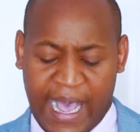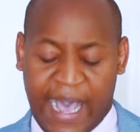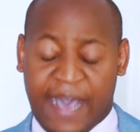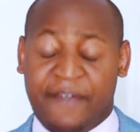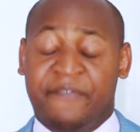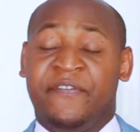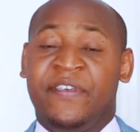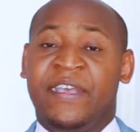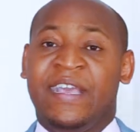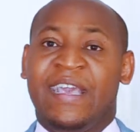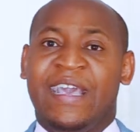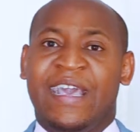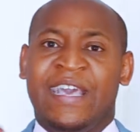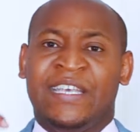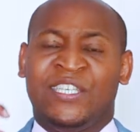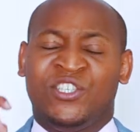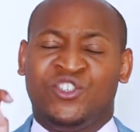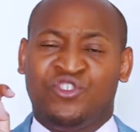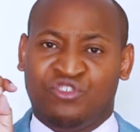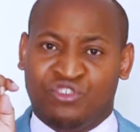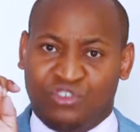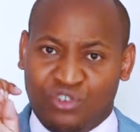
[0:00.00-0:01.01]
having a
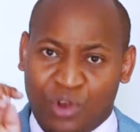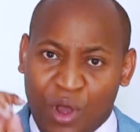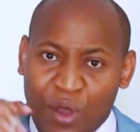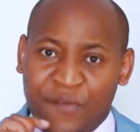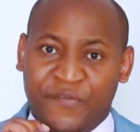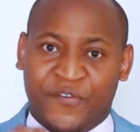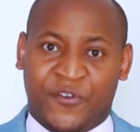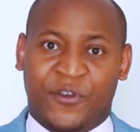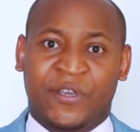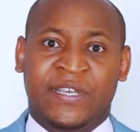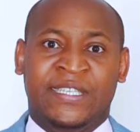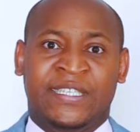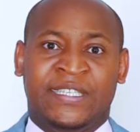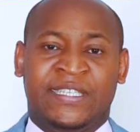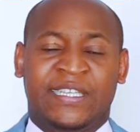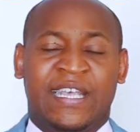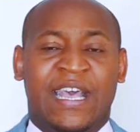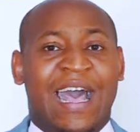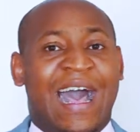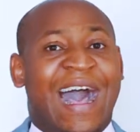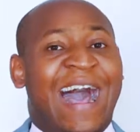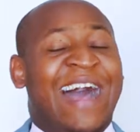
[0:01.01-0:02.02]
strong voice
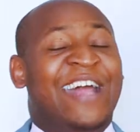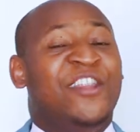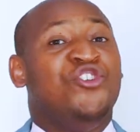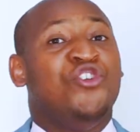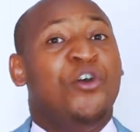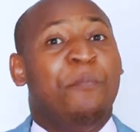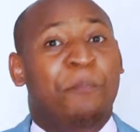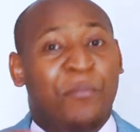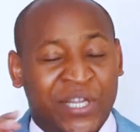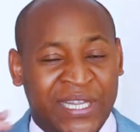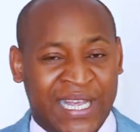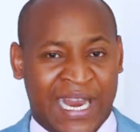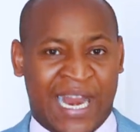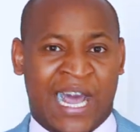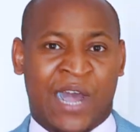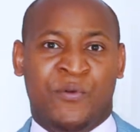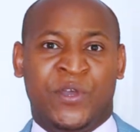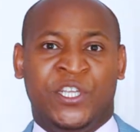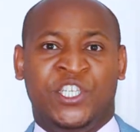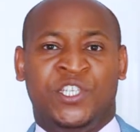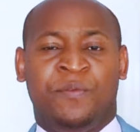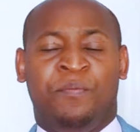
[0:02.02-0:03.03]
and your body
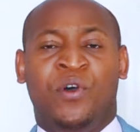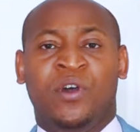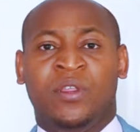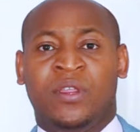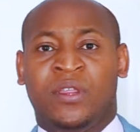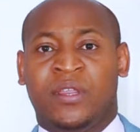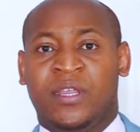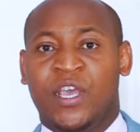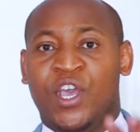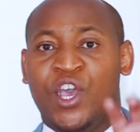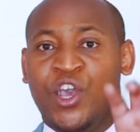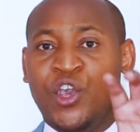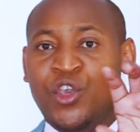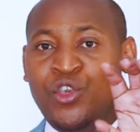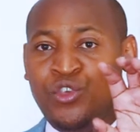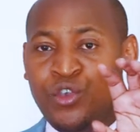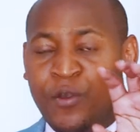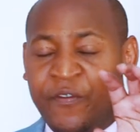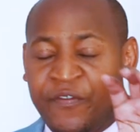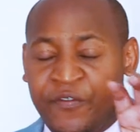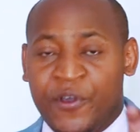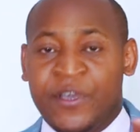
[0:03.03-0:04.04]
language. Both
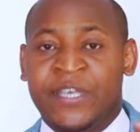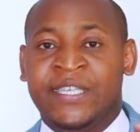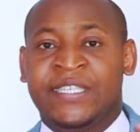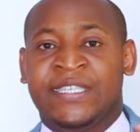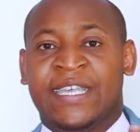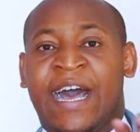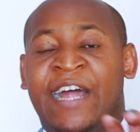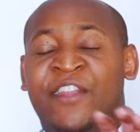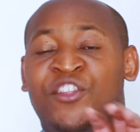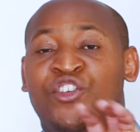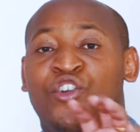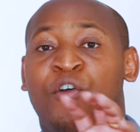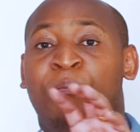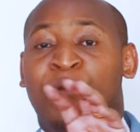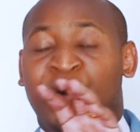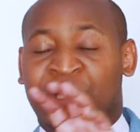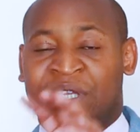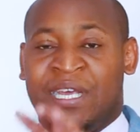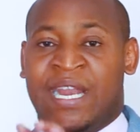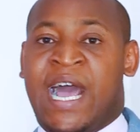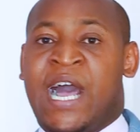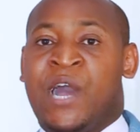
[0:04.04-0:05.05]
your voice and your
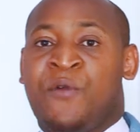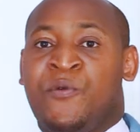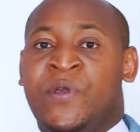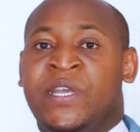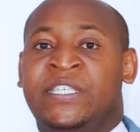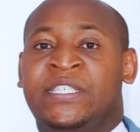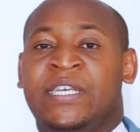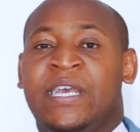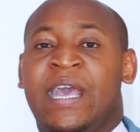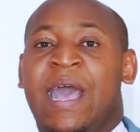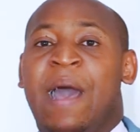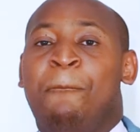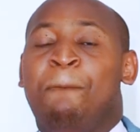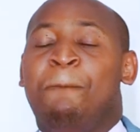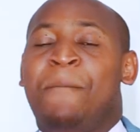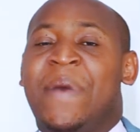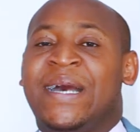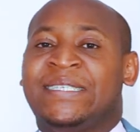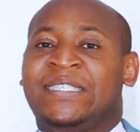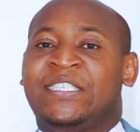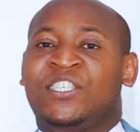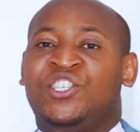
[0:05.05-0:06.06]
body language
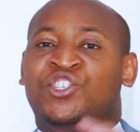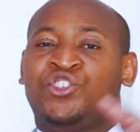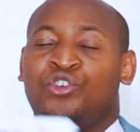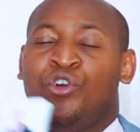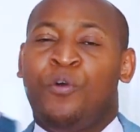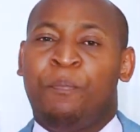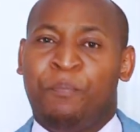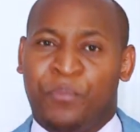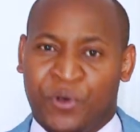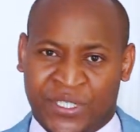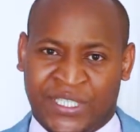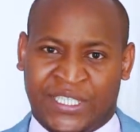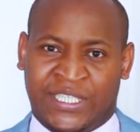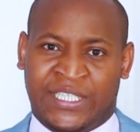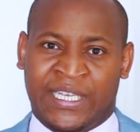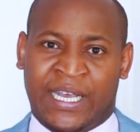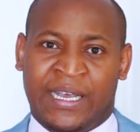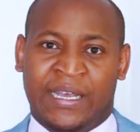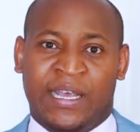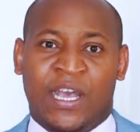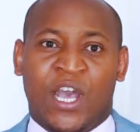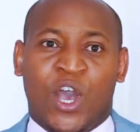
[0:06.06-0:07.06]
must show
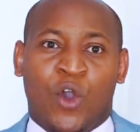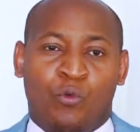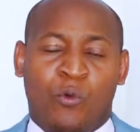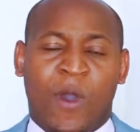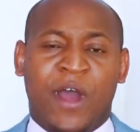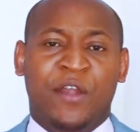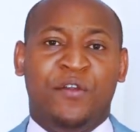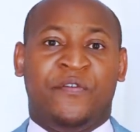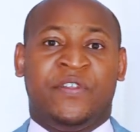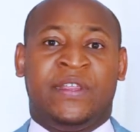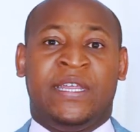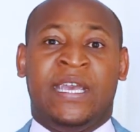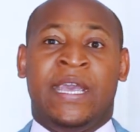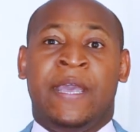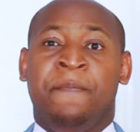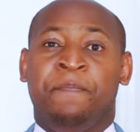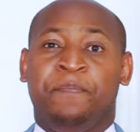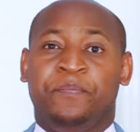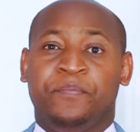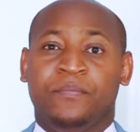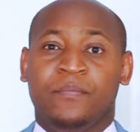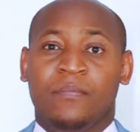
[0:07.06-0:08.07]
posture. One of the